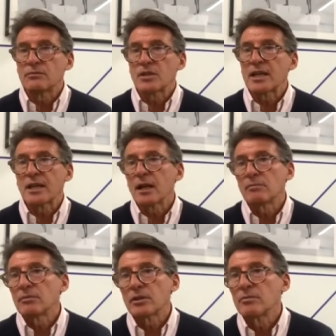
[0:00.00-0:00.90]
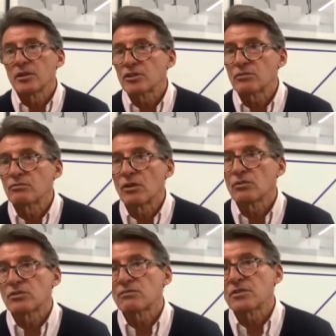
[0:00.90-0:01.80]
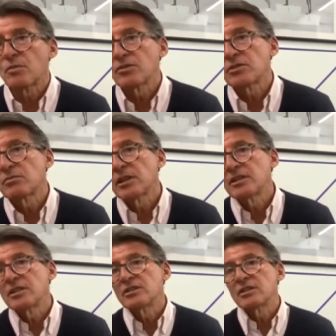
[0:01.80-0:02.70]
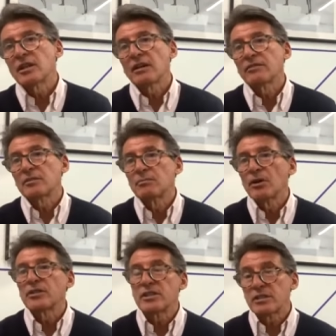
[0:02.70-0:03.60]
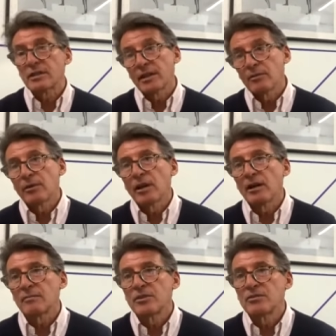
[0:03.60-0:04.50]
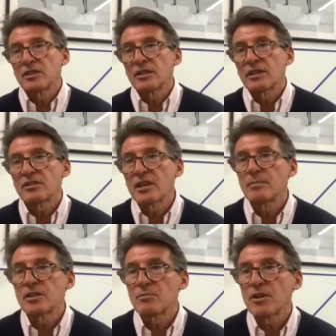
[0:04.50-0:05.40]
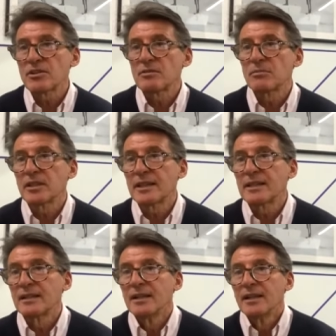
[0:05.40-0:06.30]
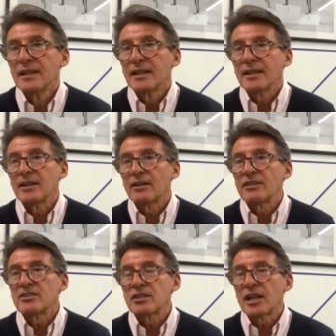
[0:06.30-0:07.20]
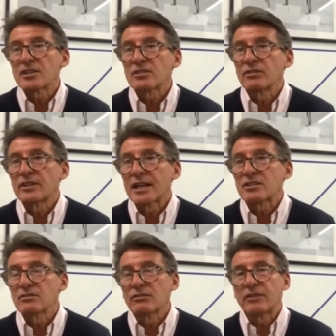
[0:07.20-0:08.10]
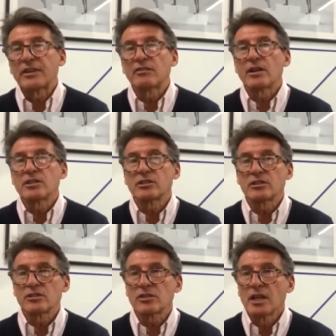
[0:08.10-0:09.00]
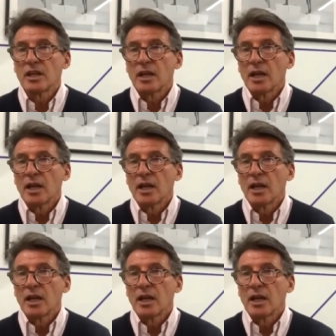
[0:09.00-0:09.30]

take up commercial roles and responsibilities in governing bodies. Here we are using the same expression, but in, in our international national federations,